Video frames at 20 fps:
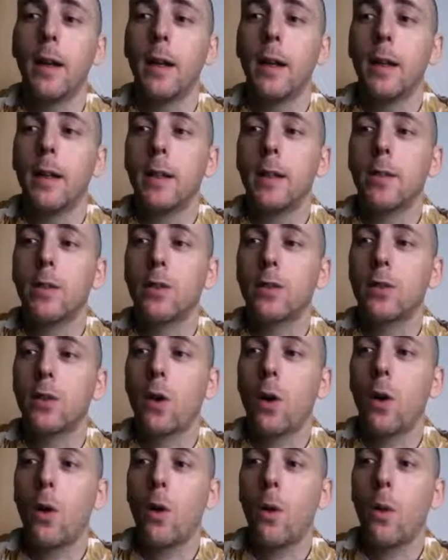yeah, I
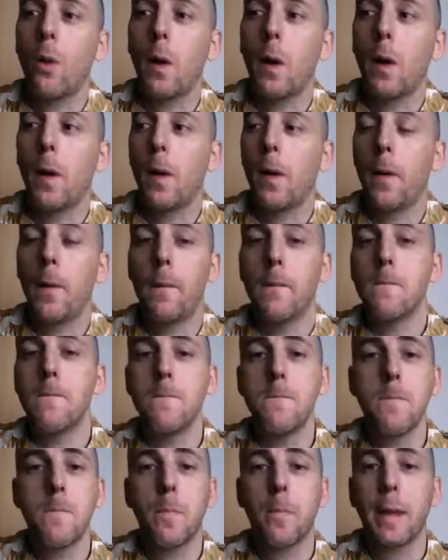mean, let's go ahead and
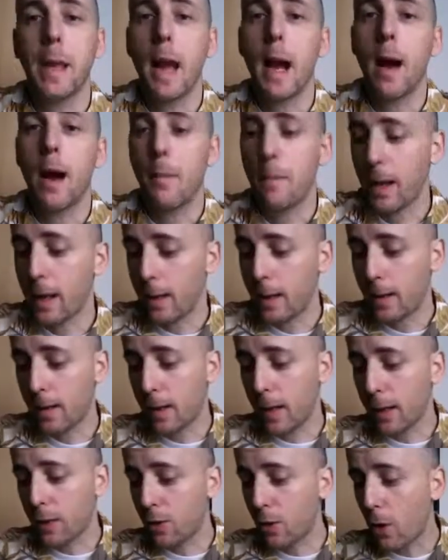I'll
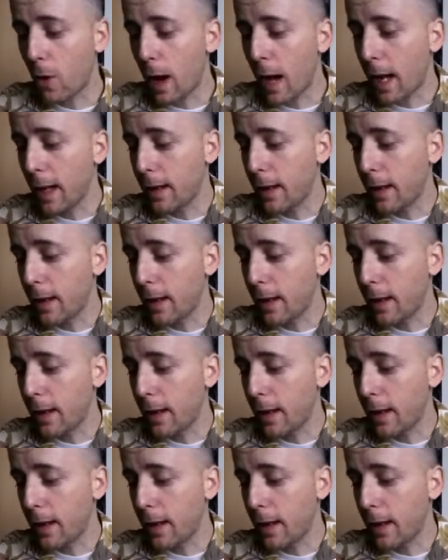have some